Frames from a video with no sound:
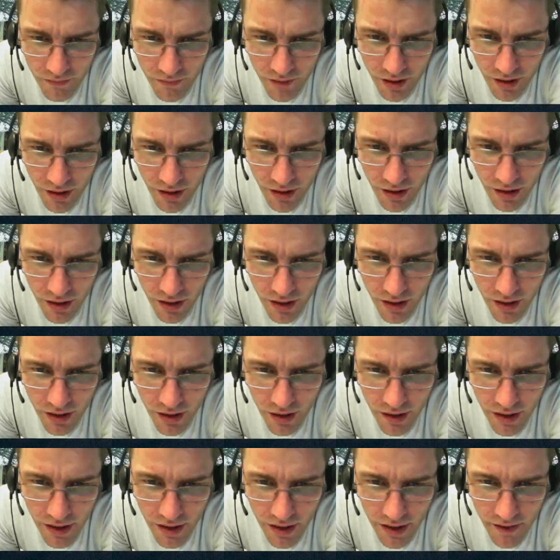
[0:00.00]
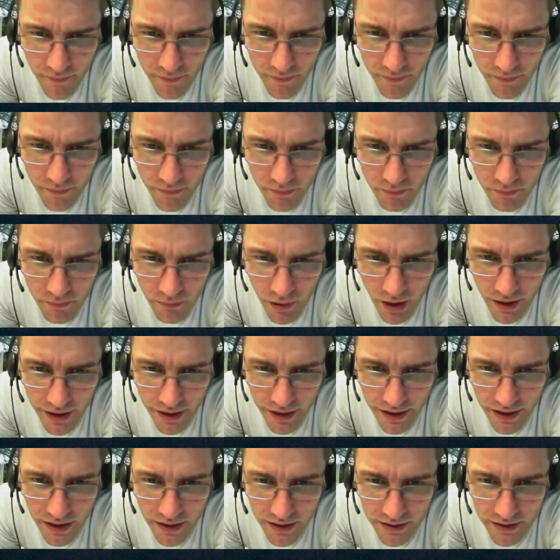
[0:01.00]
Uh, My
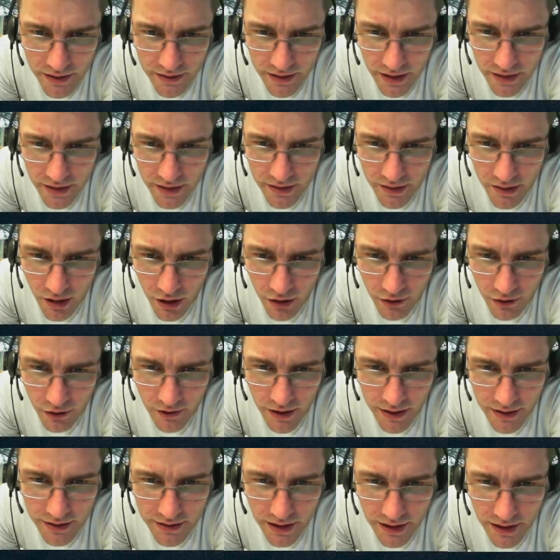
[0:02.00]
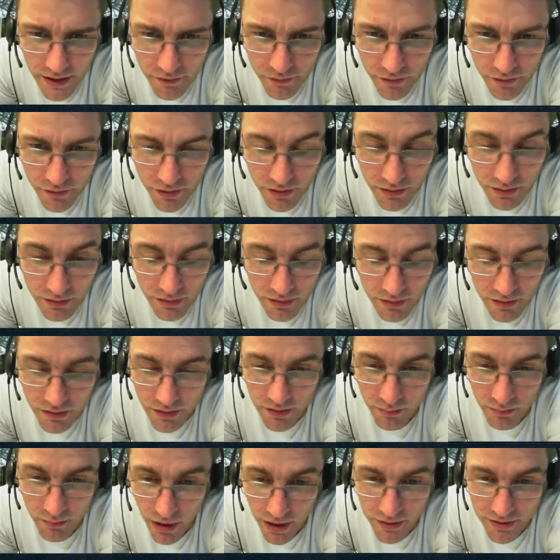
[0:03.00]
King ZRS, if you
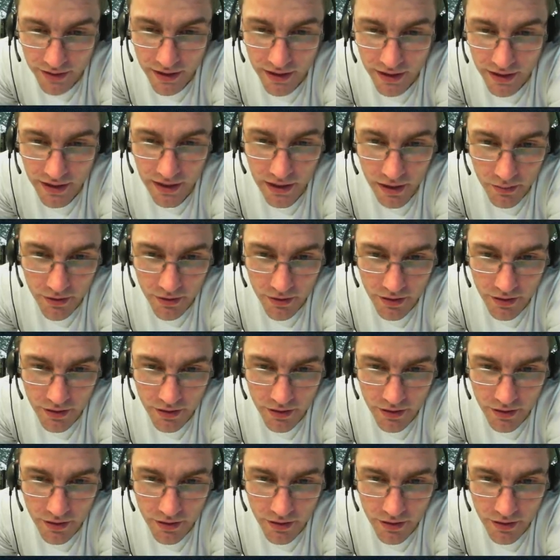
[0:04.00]
posted and it was